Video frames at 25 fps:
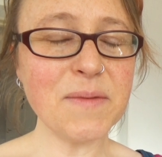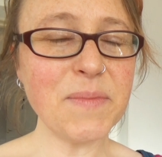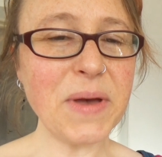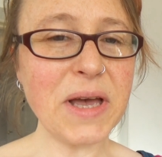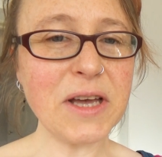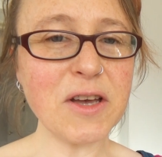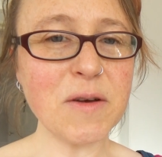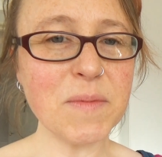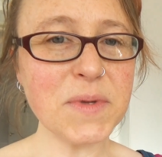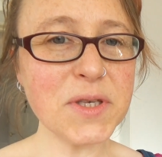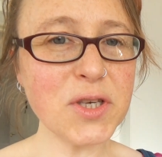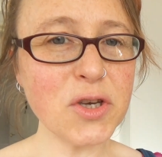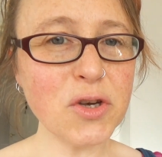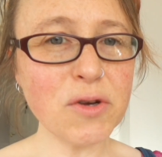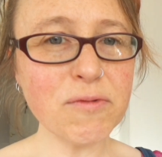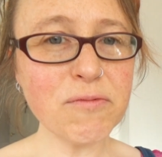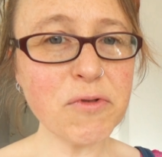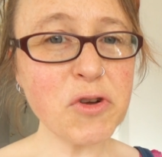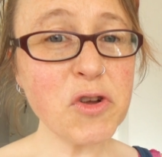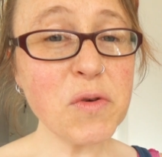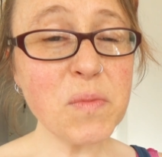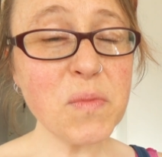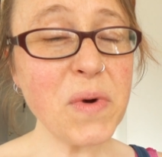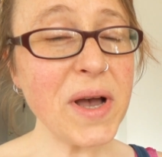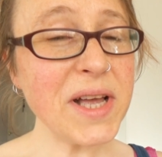it back up to her
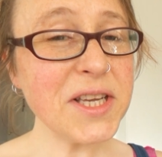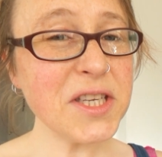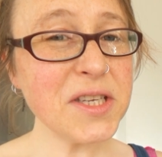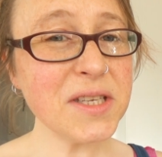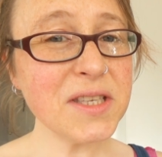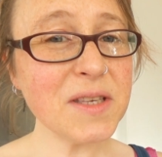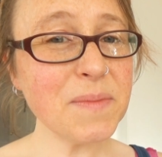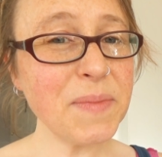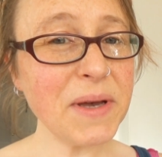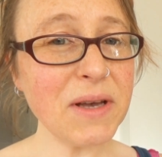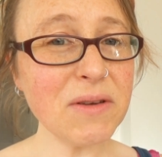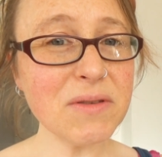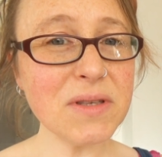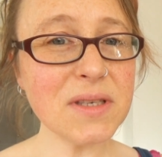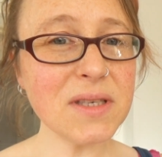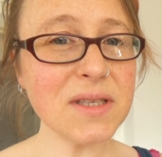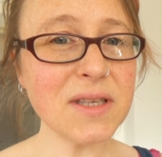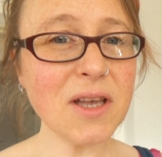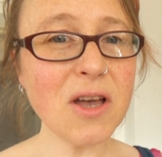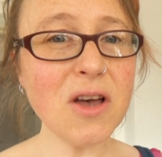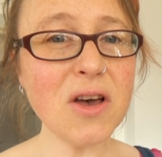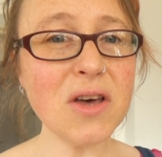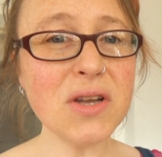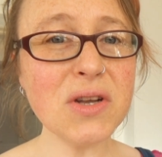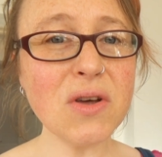room where she's about to
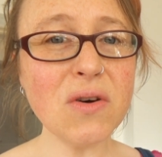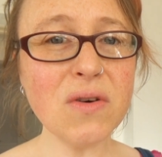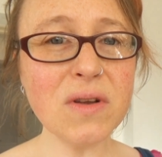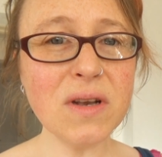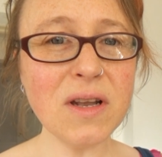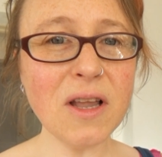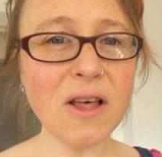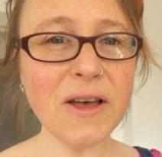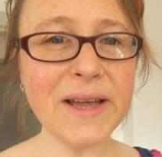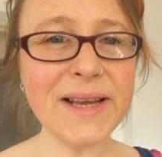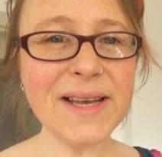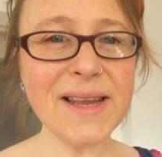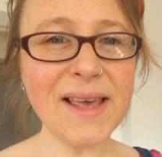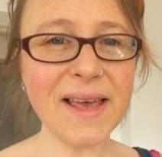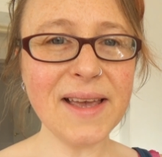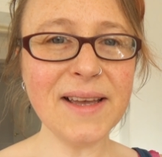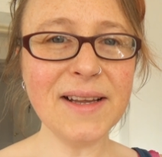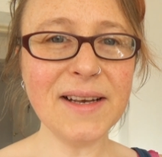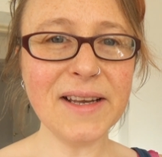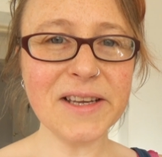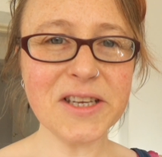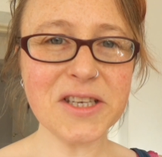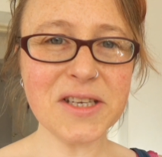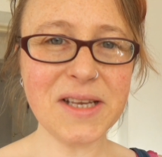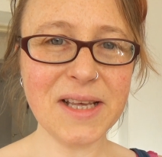start an online
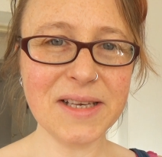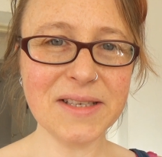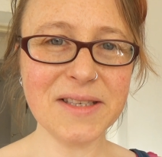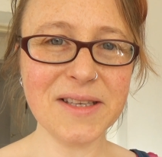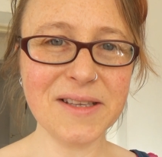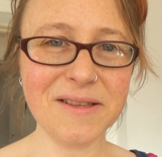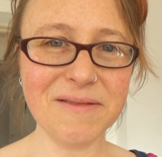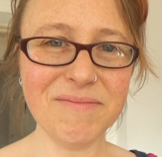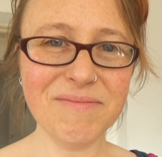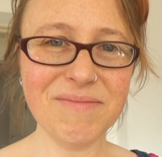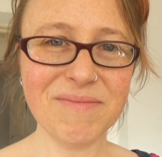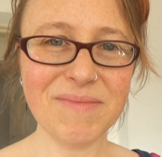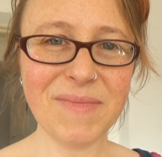English lesson.